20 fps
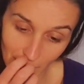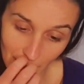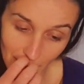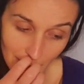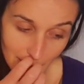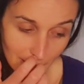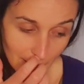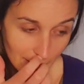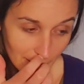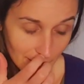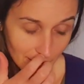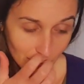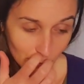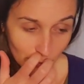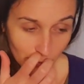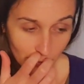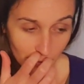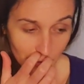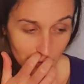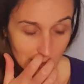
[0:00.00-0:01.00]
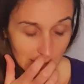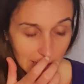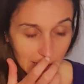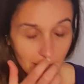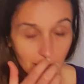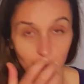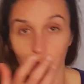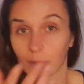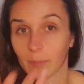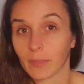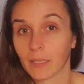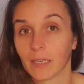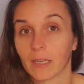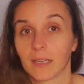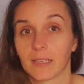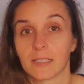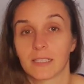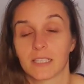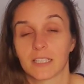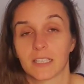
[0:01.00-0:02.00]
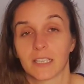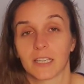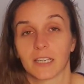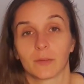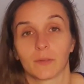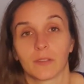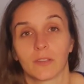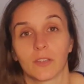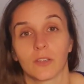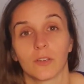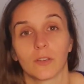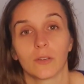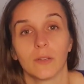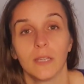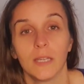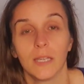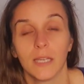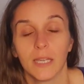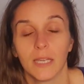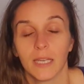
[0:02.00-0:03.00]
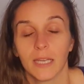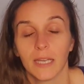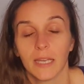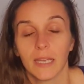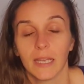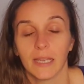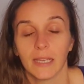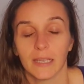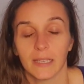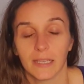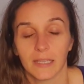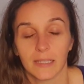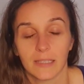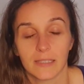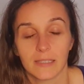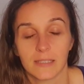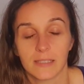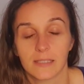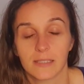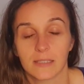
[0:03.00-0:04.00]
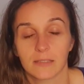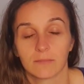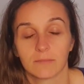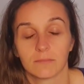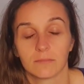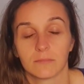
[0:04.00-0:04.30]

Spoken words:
Another word that I'd probably like to share with you is